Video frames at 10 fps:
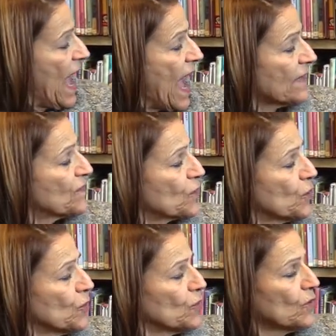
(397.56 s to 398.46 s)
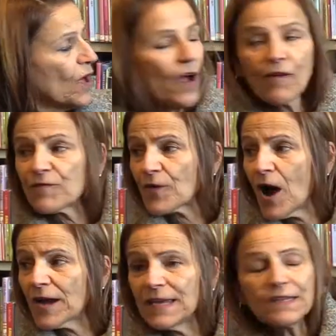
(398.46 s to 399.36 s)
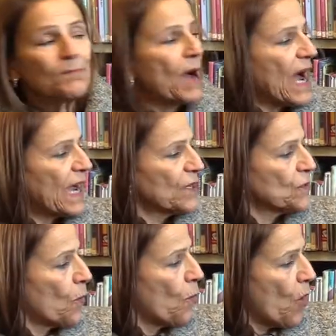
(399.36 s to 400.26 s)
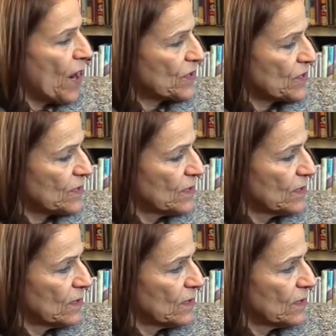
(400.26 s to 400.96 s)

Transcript: At school, Froggy's mind wandered.